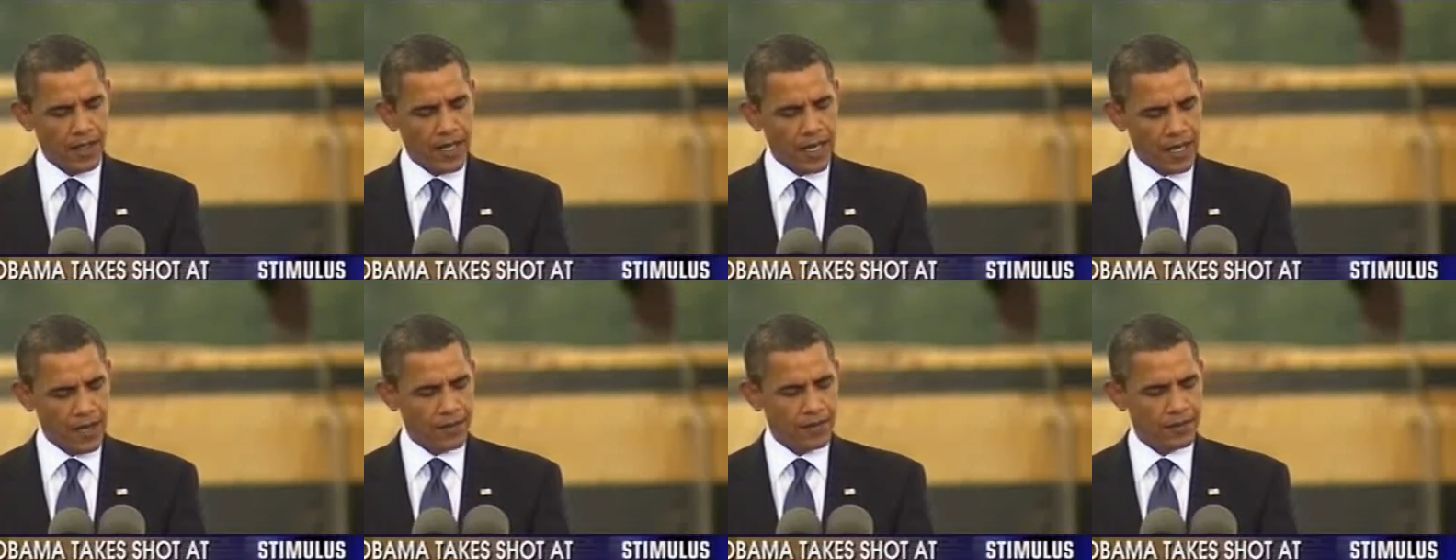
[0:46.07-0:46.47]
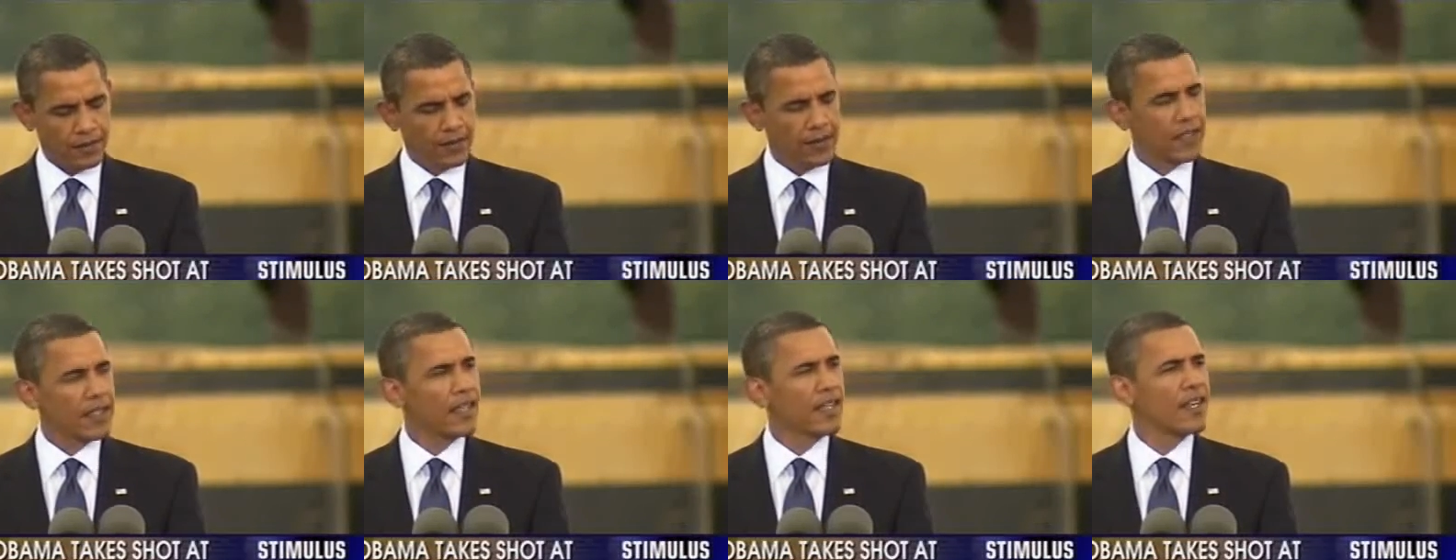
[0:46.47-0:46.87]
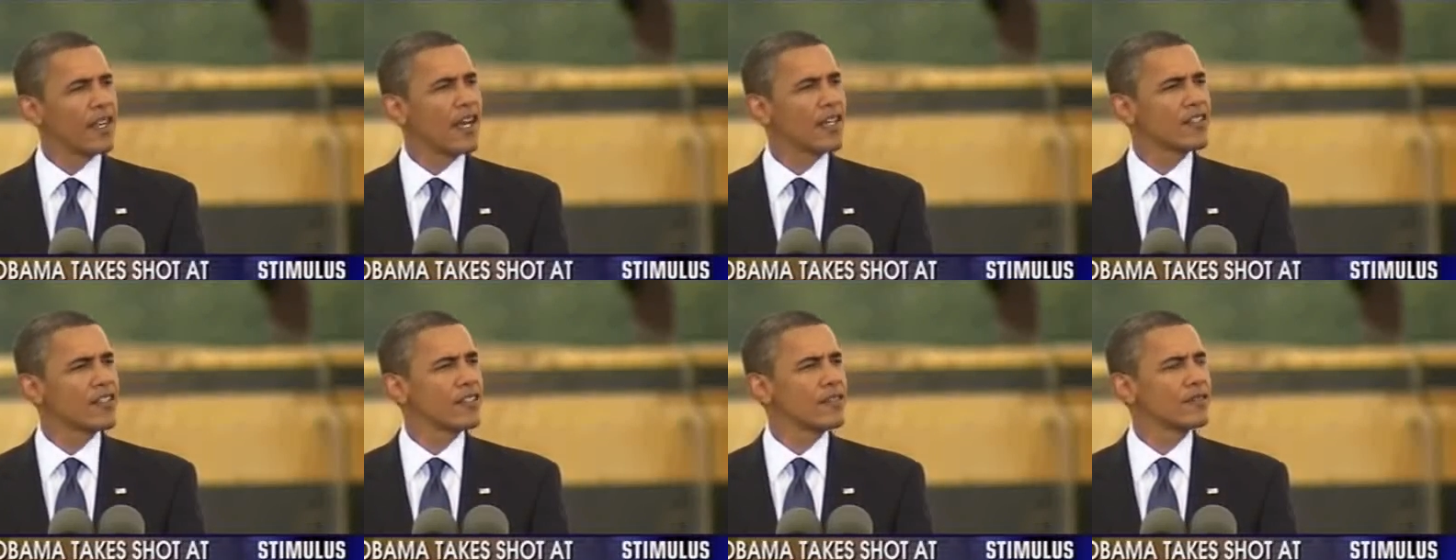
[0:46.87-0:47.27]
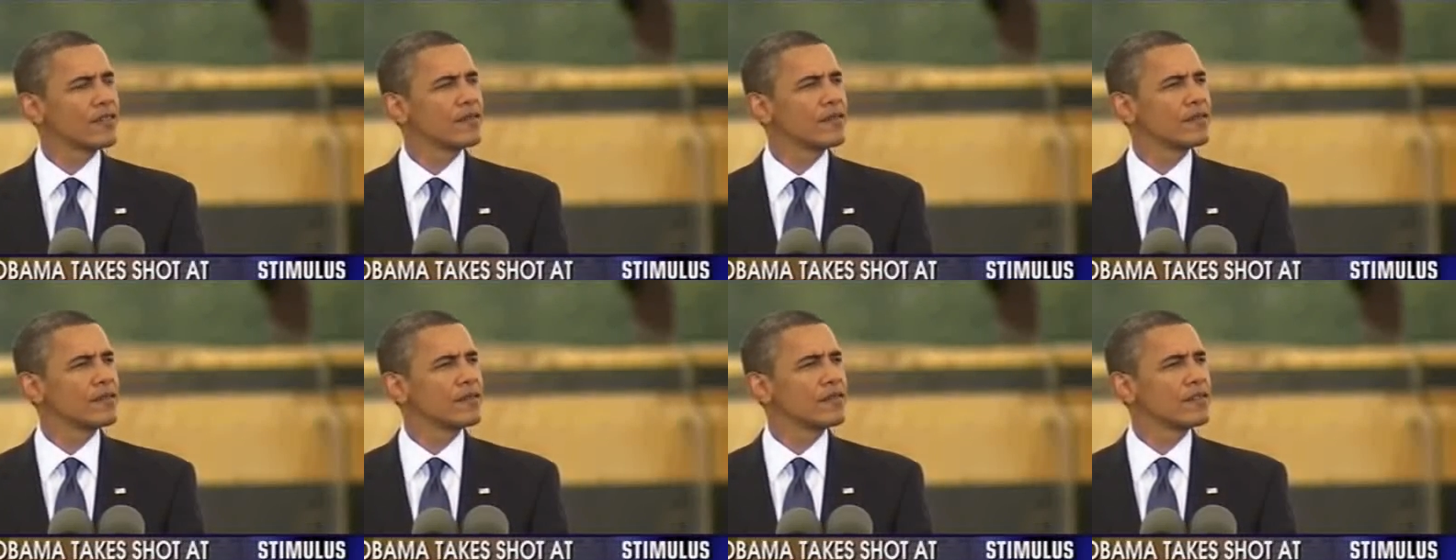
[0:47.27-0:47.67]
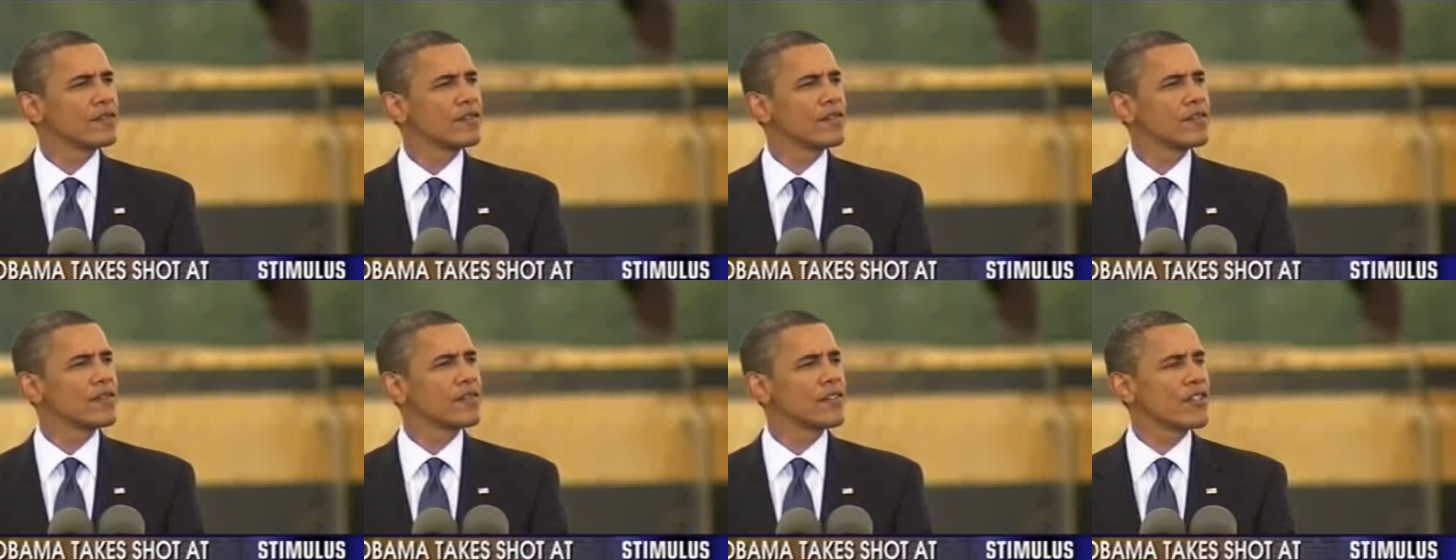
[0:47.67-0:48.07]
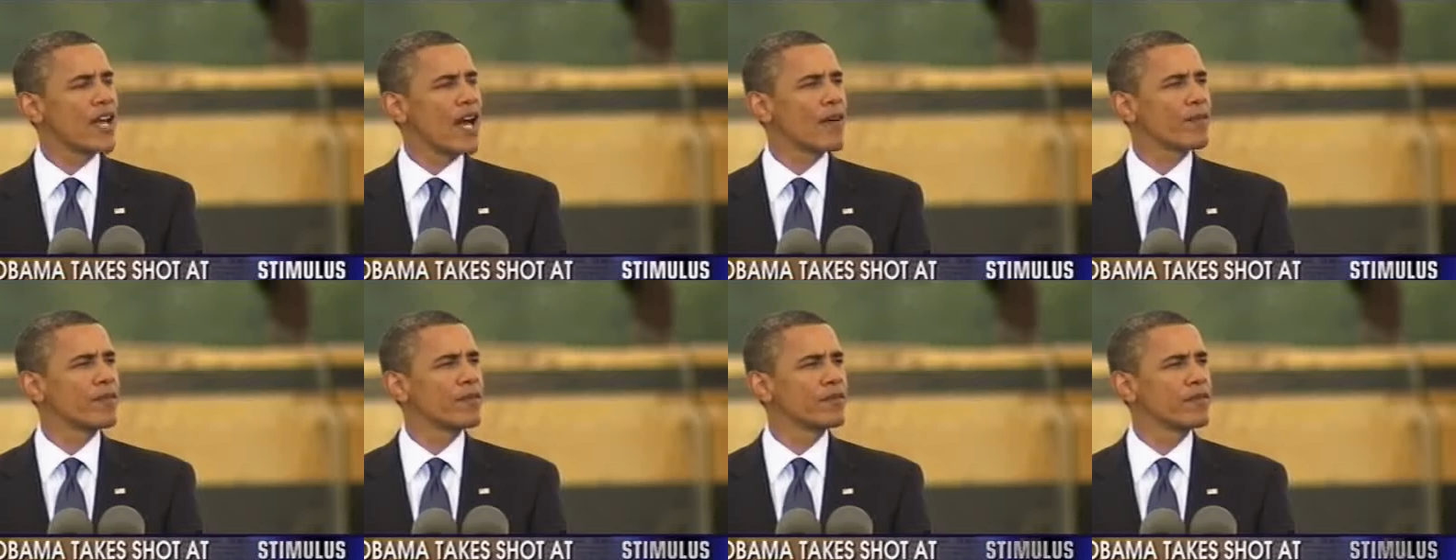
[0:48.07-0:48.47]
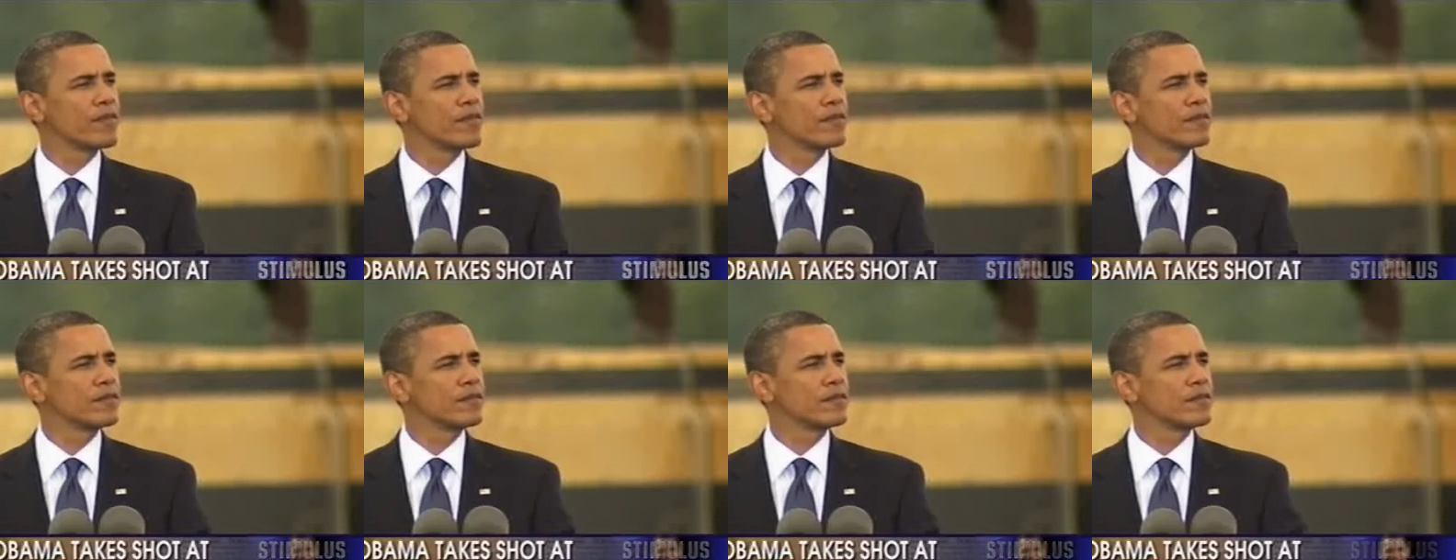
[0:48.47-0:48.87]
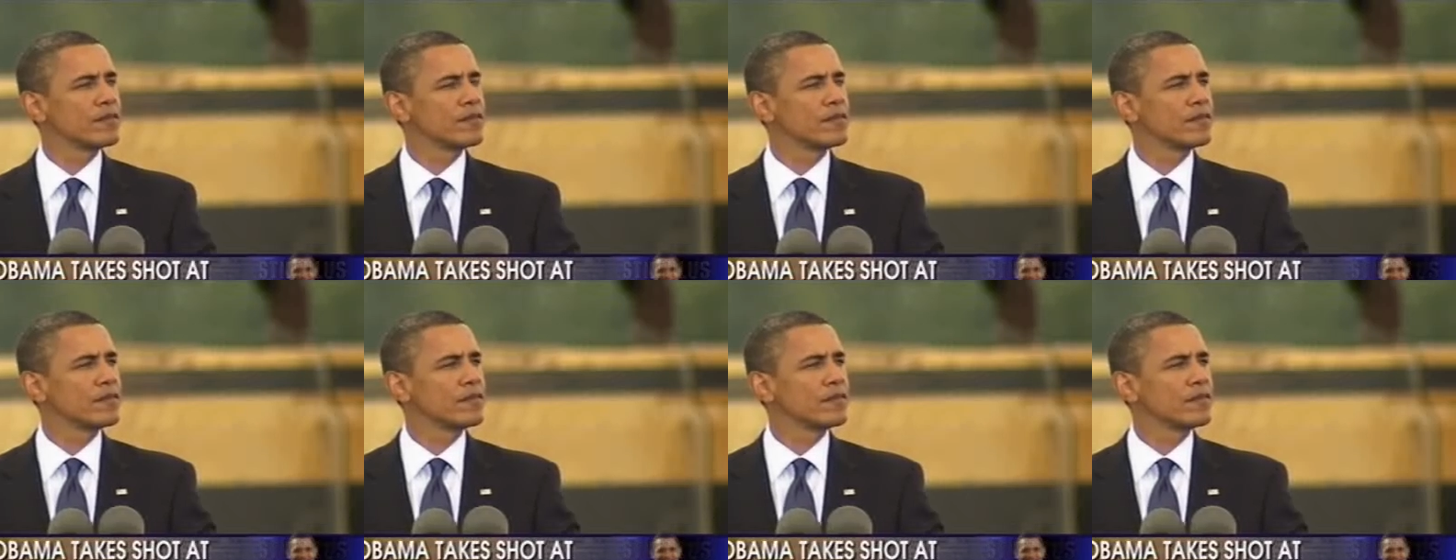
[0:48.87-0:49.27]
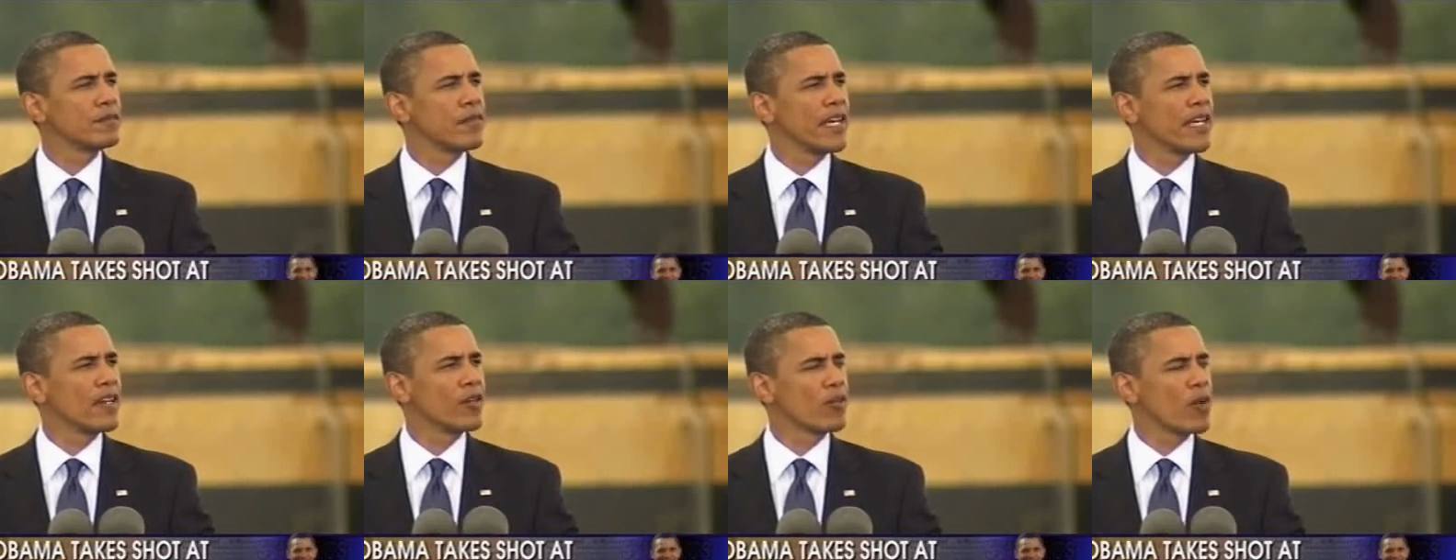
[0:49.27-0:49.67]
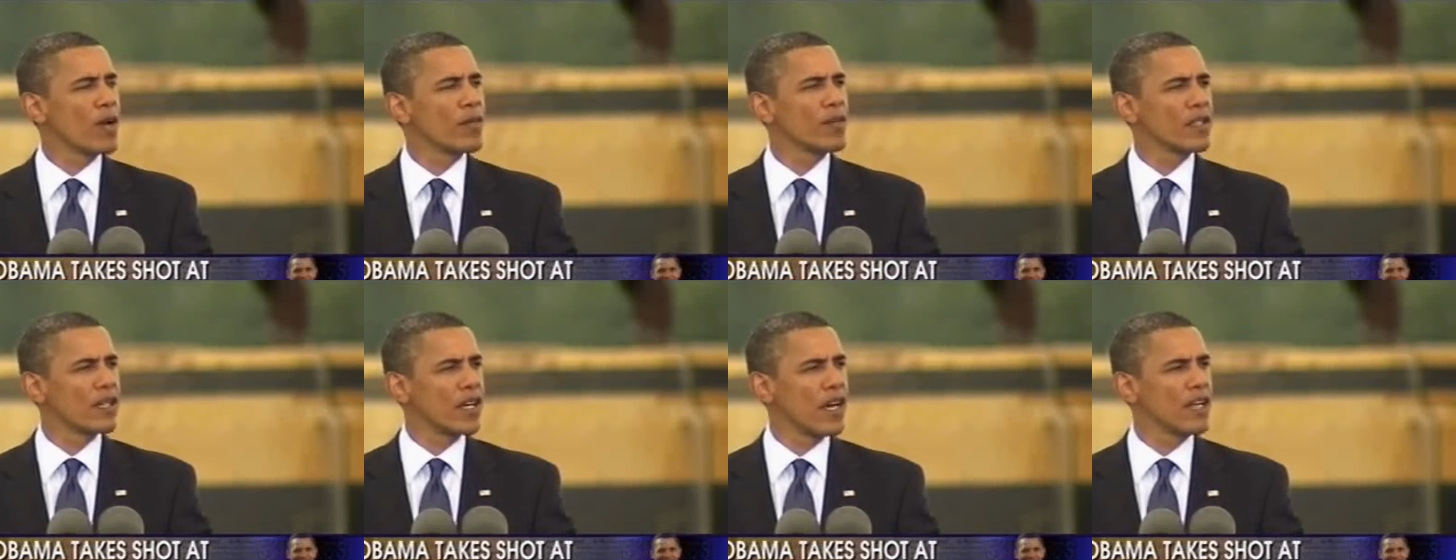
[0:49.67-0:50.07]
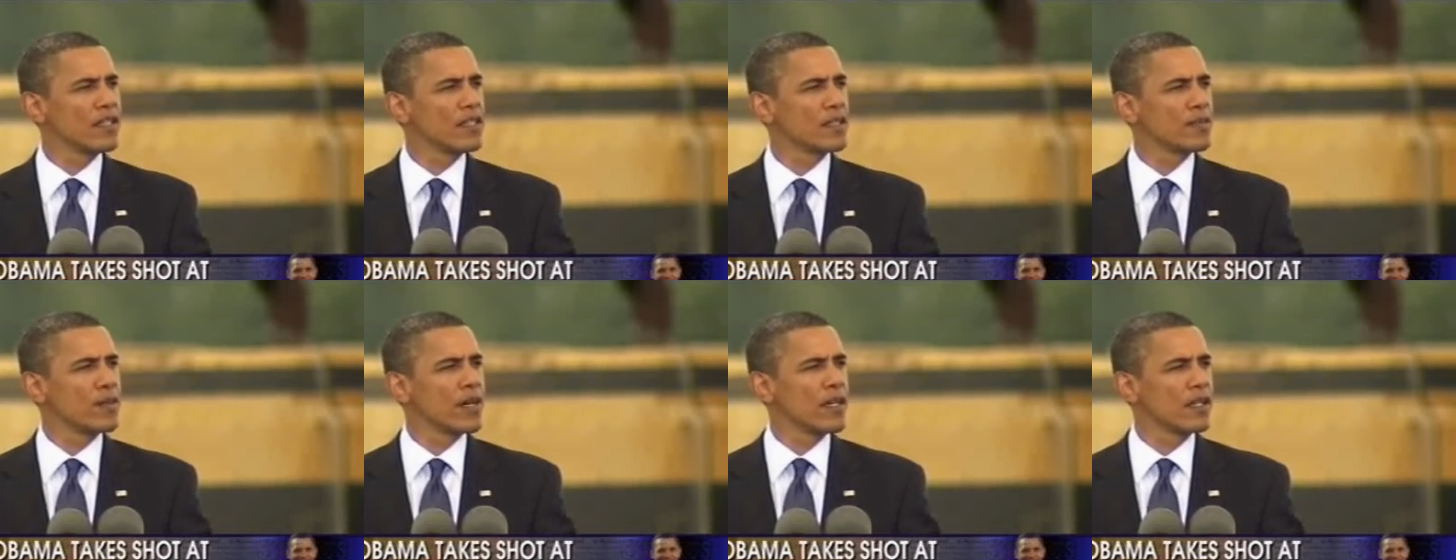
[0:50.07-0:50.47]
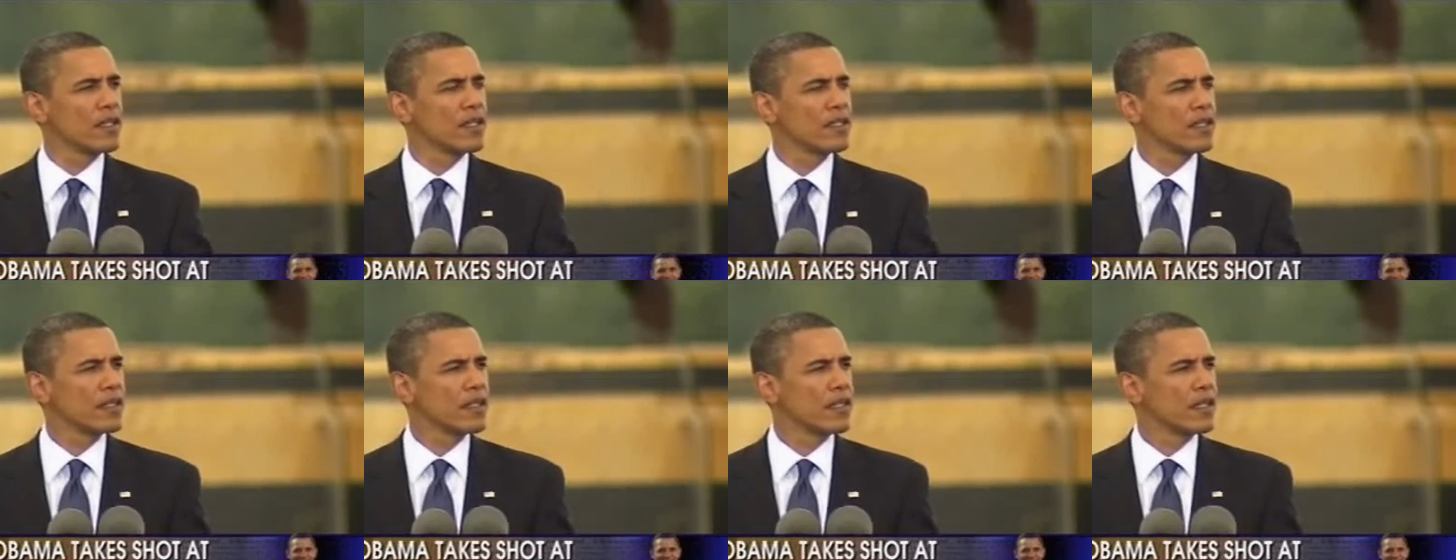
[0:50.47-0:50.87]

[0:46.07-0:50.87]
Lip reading: Now, it doesn't stop them from being a ribbon cuttings, but